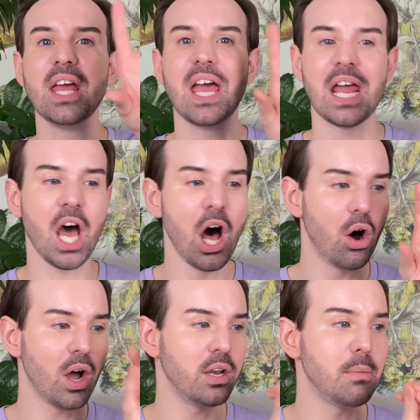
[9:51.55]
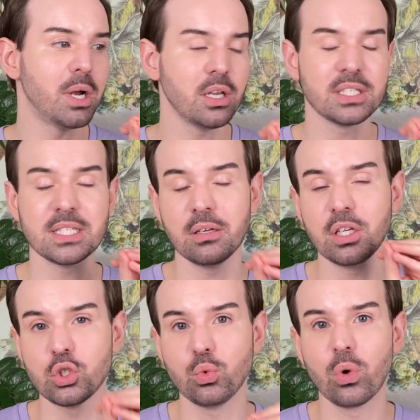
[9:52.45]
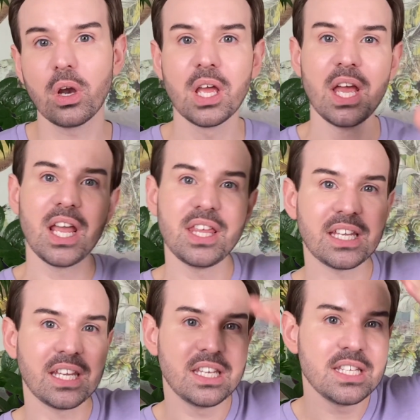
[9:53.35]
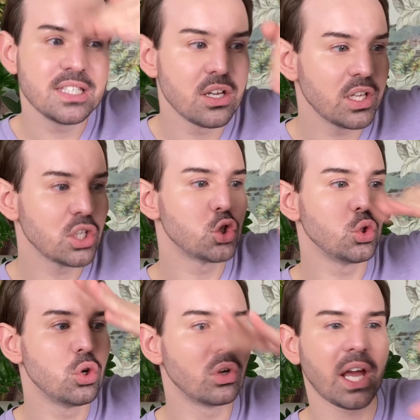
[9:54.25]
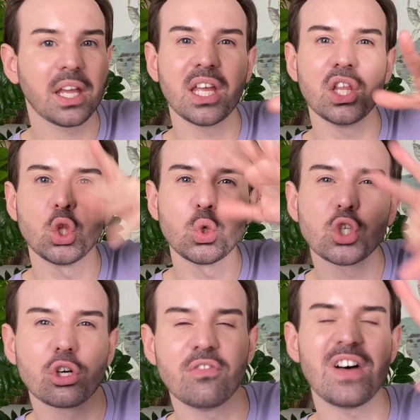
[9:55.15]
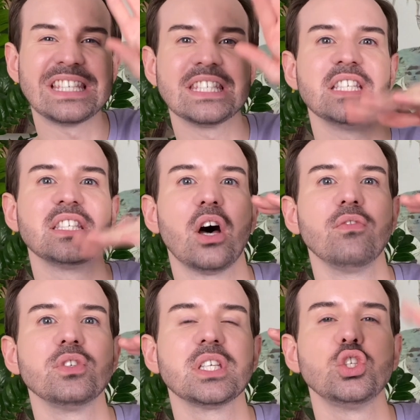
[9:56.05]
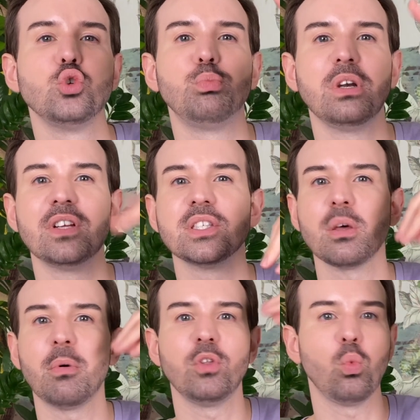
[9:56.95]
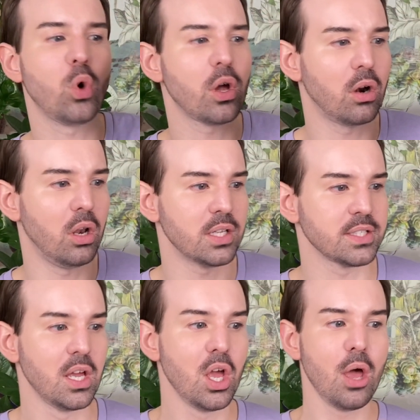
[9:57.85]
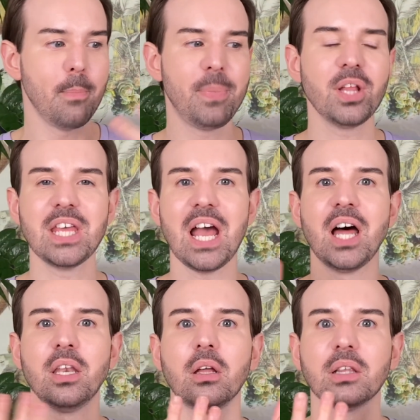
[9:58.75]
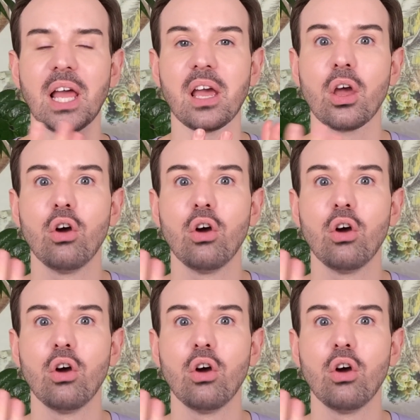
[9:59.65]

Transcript: And how an emollient is going to work is that it is going to go like in those crevasses of your skin to prevent some of the water loss. But they are not like